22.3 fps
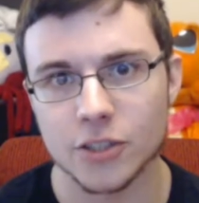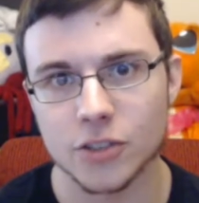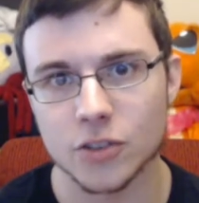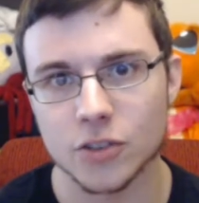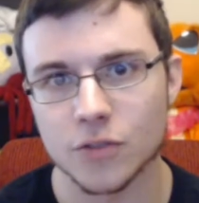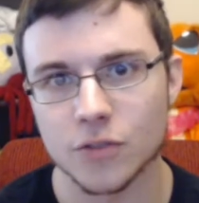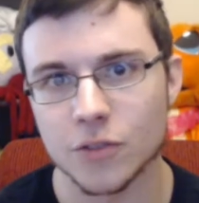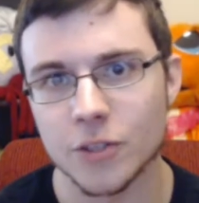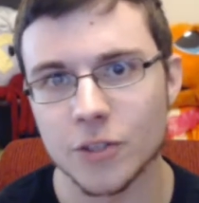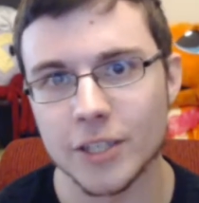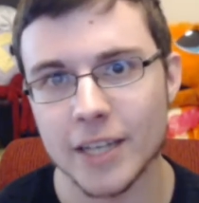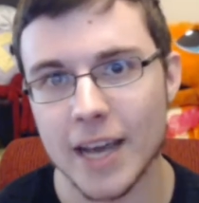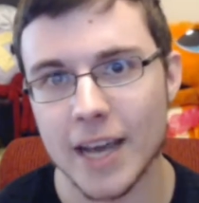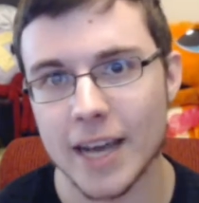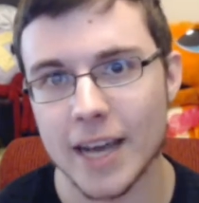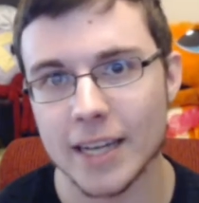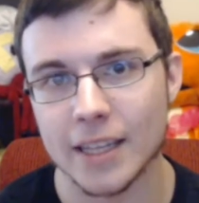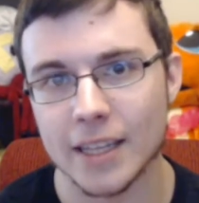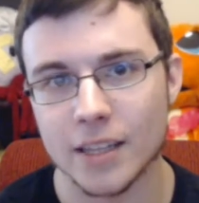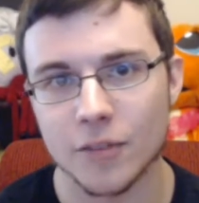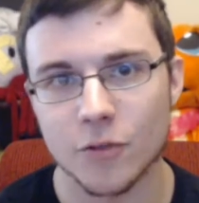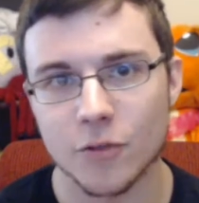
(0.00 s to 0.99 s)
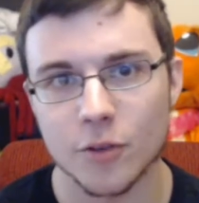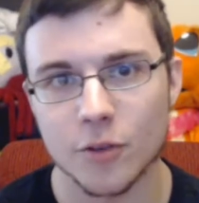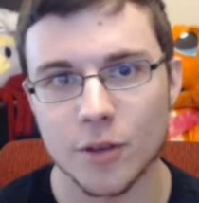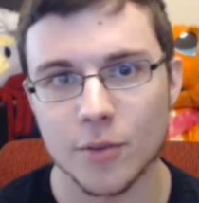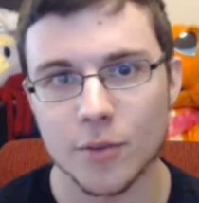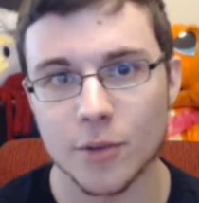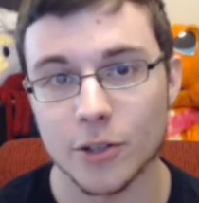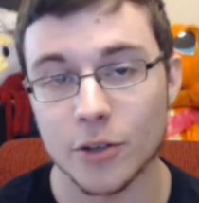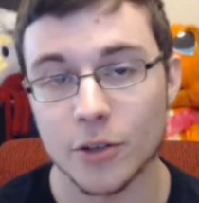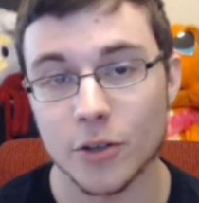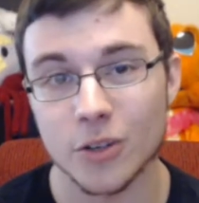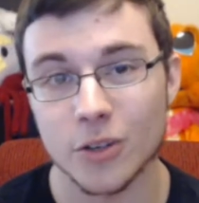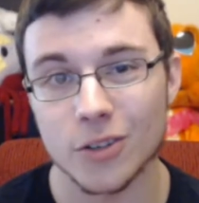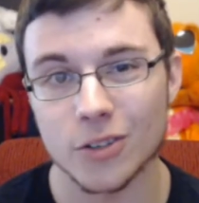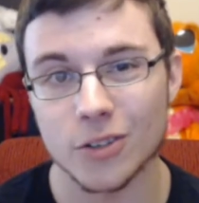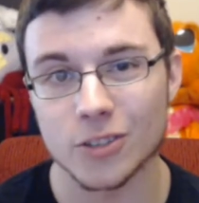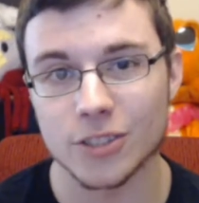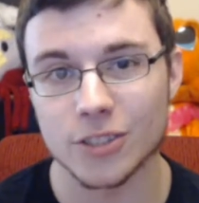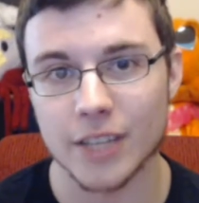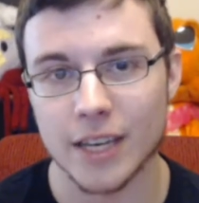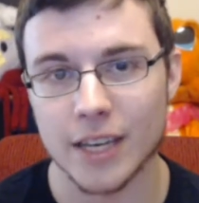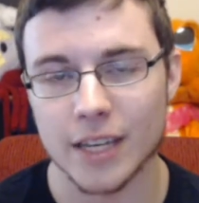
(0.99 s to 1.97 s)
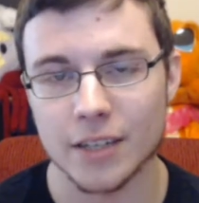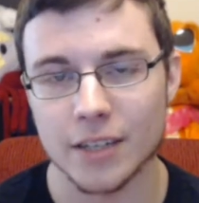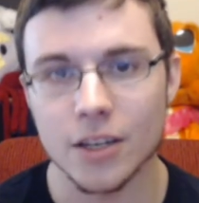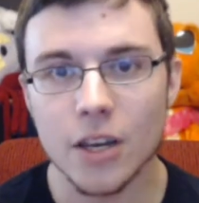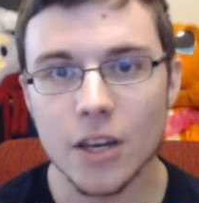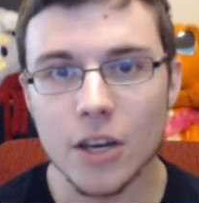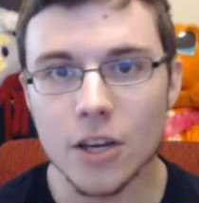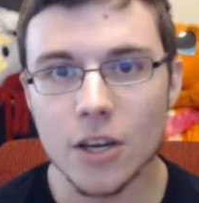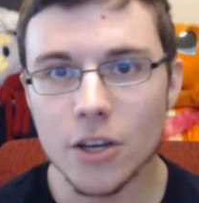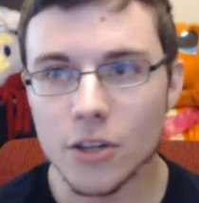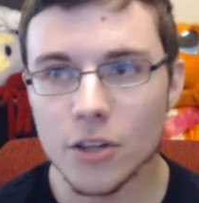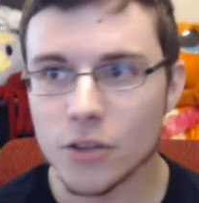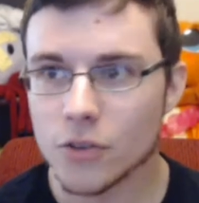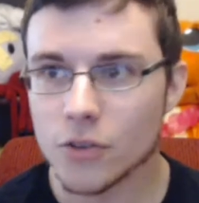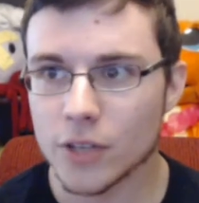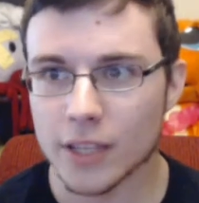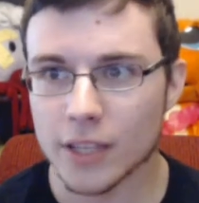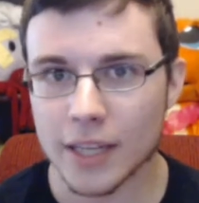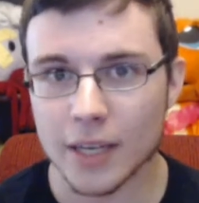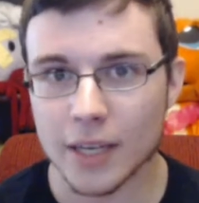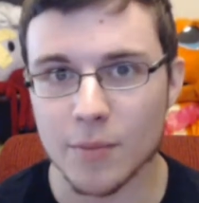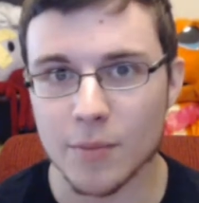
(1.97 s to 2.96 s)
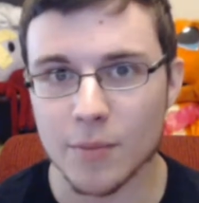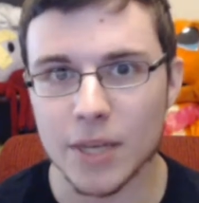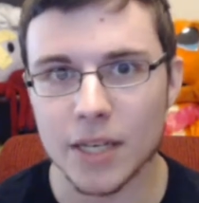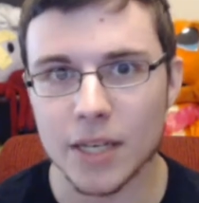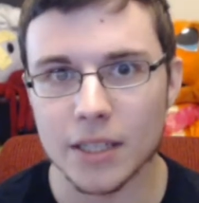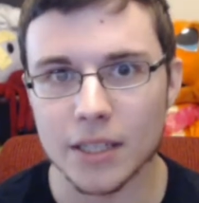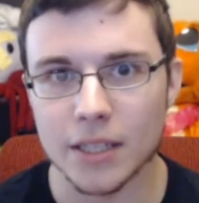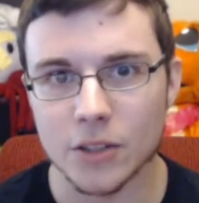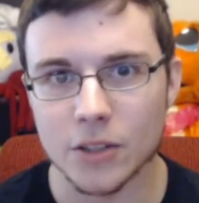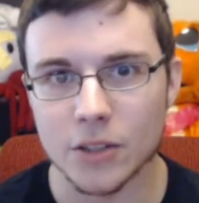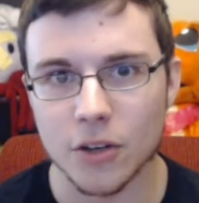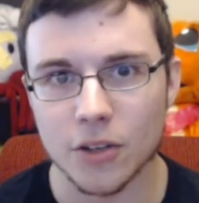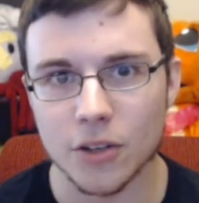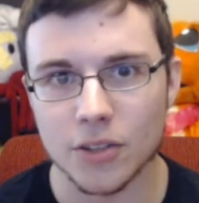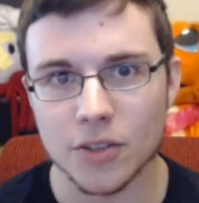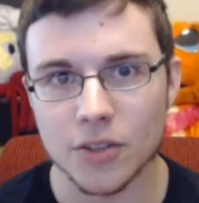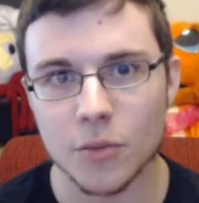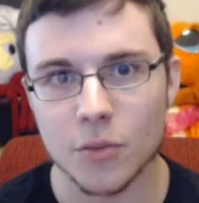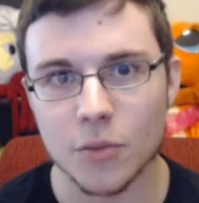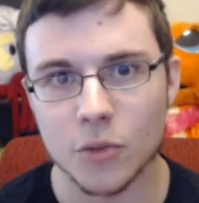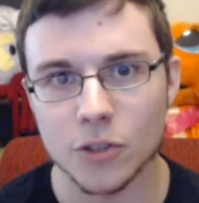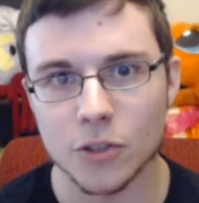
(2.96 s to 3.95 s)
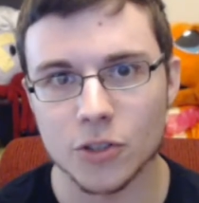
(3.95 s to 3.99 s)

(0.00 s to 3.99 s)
So if you need anything from them or don't understand, you can like immediately talk to them once you're